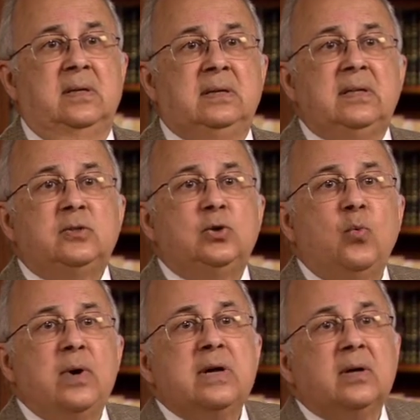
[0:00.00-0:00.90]
It is to
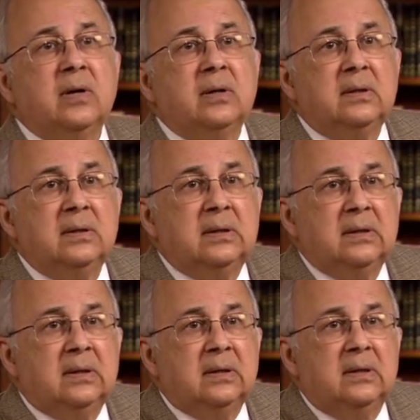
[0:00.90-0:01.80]
win her
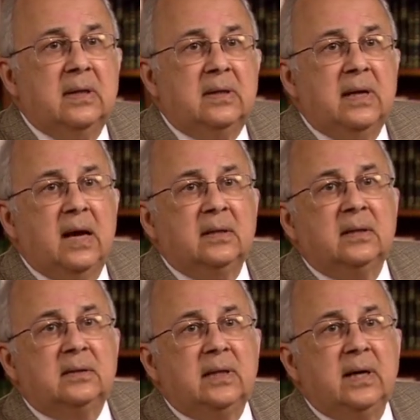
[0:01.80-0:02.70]
that he
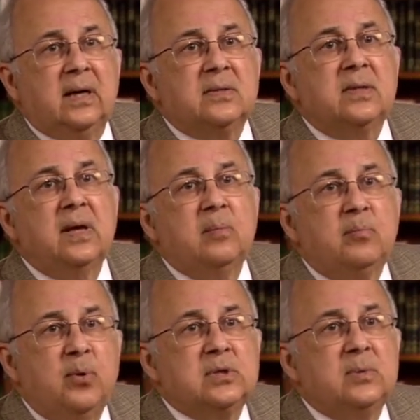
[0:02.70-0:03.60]
undertakes the
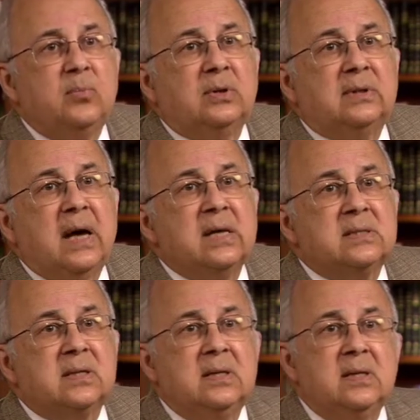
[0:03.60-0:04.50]
impossible task